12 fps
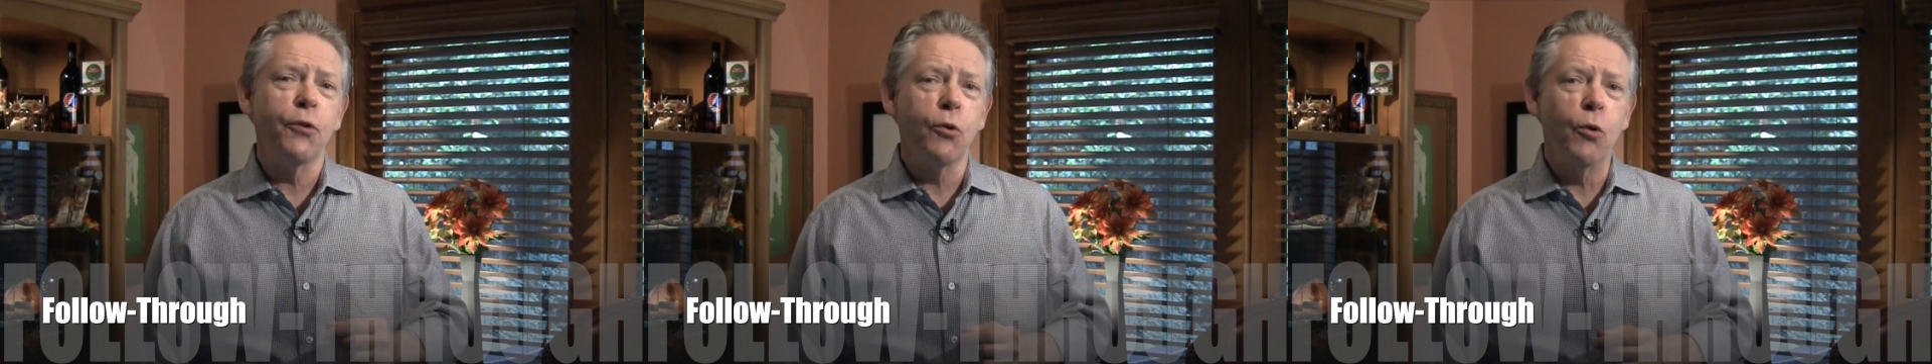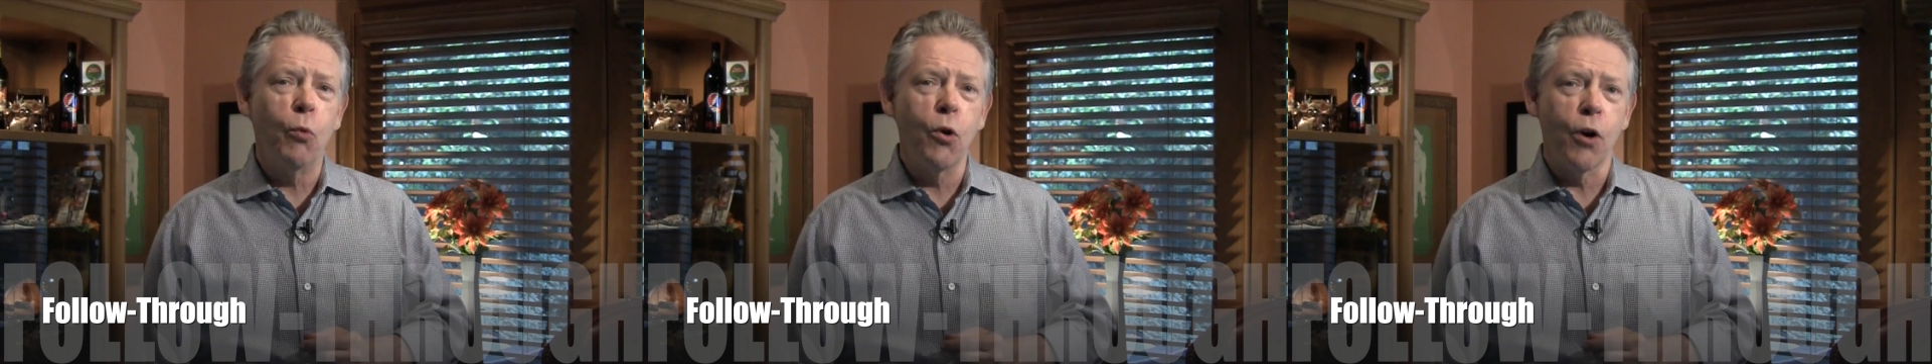
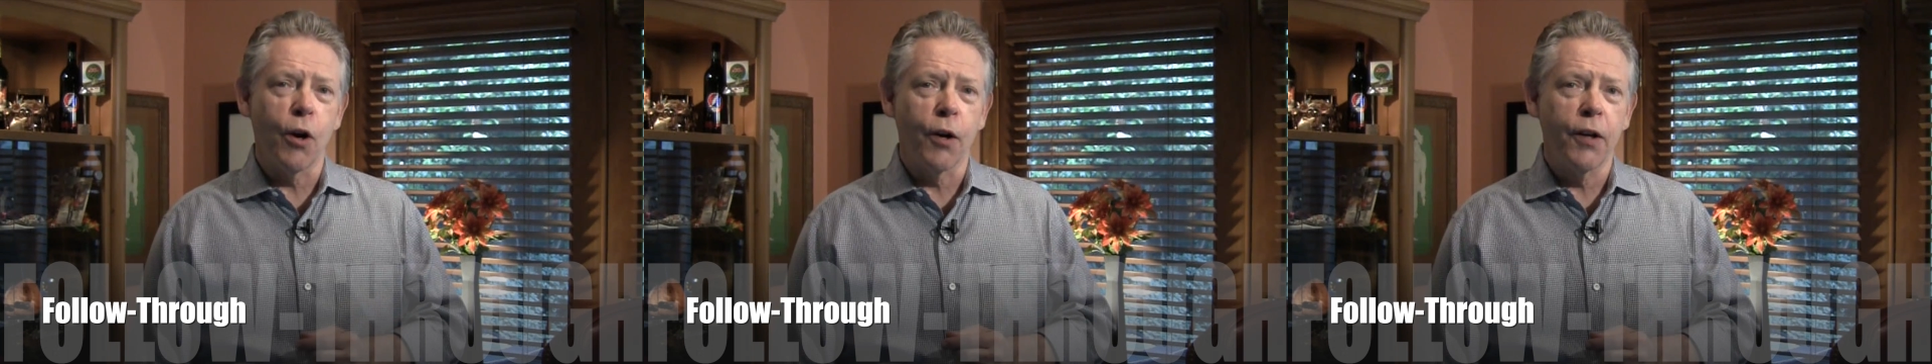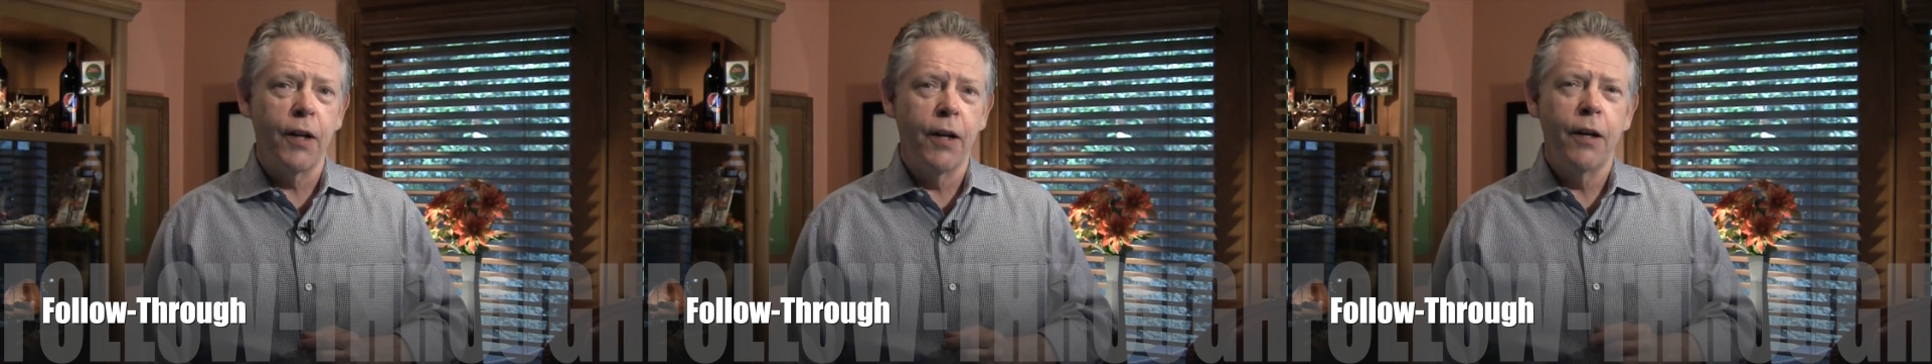your
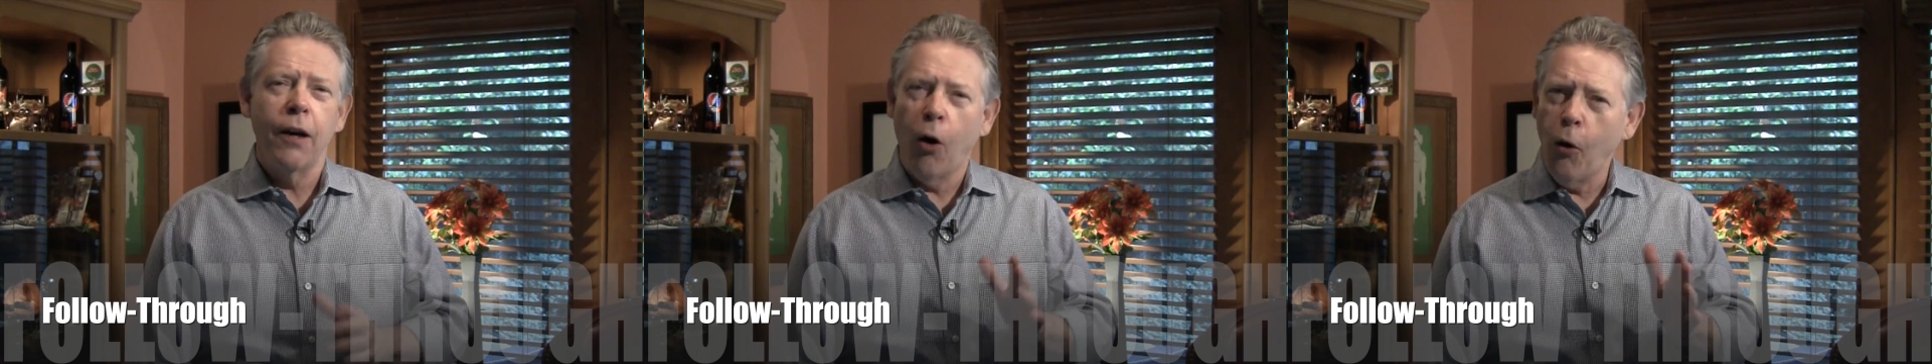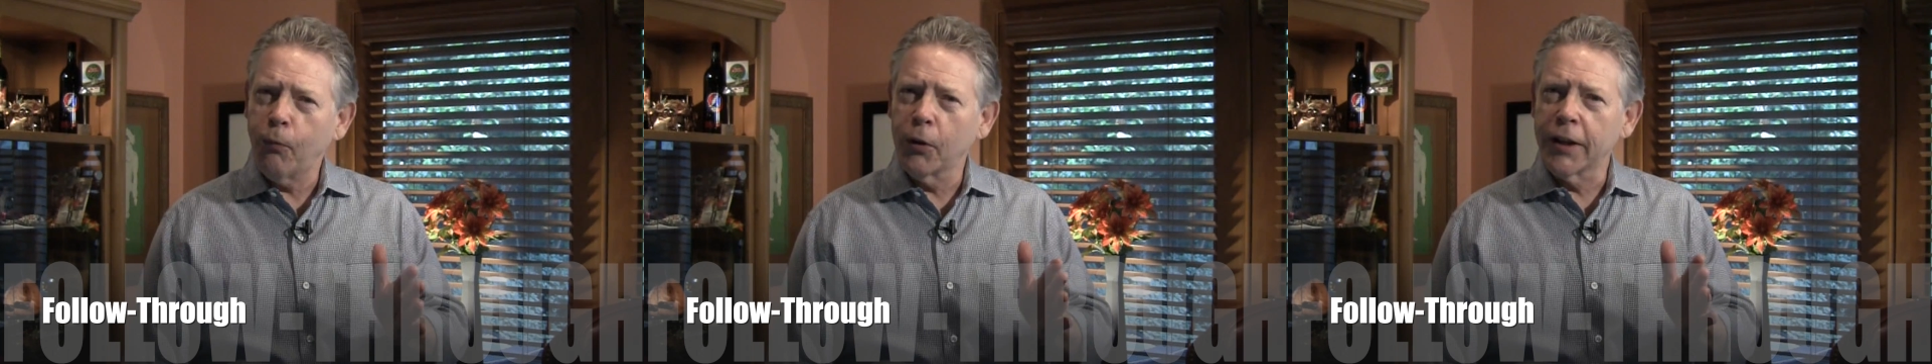word.
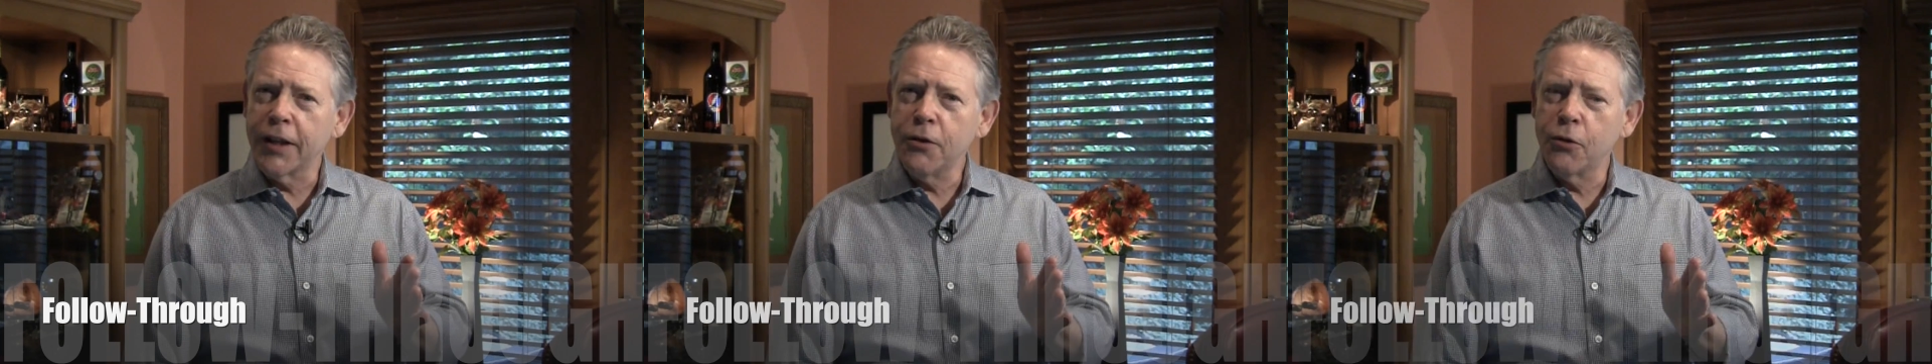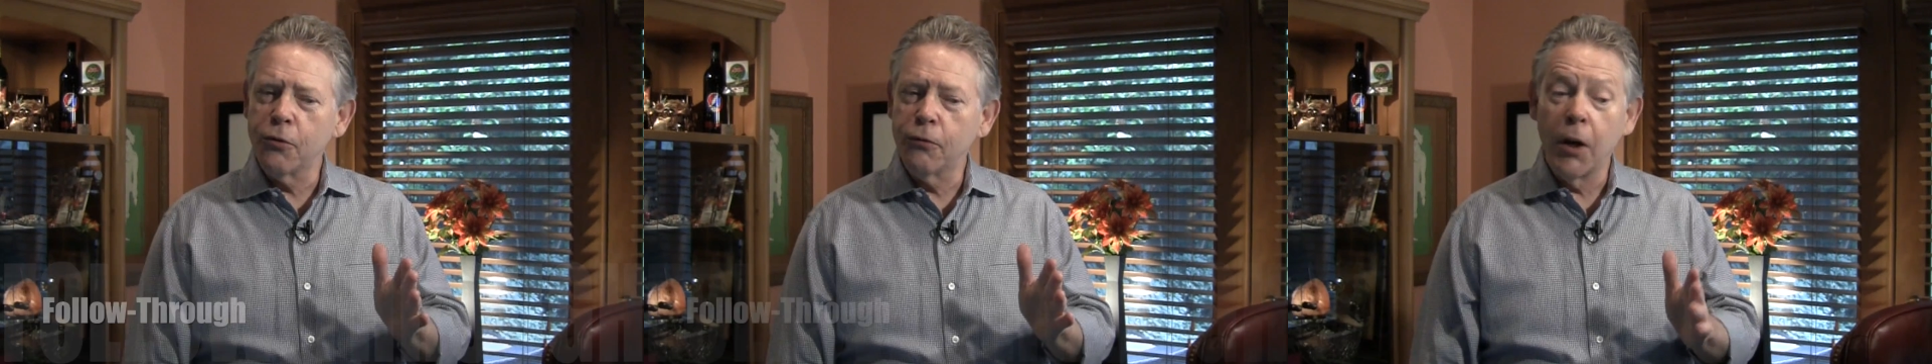Hopefully
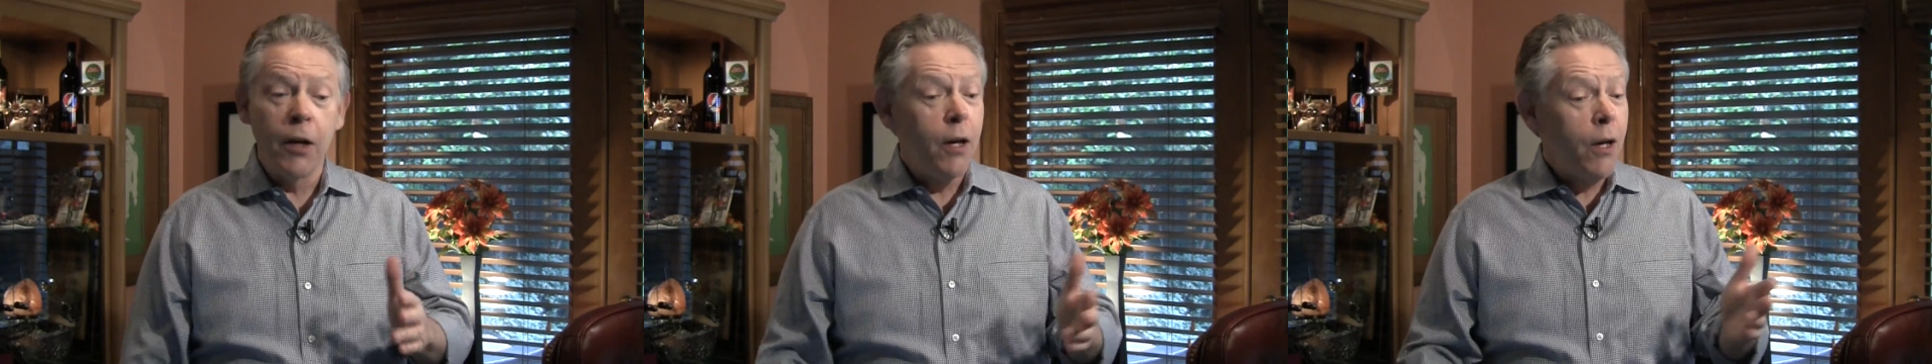you've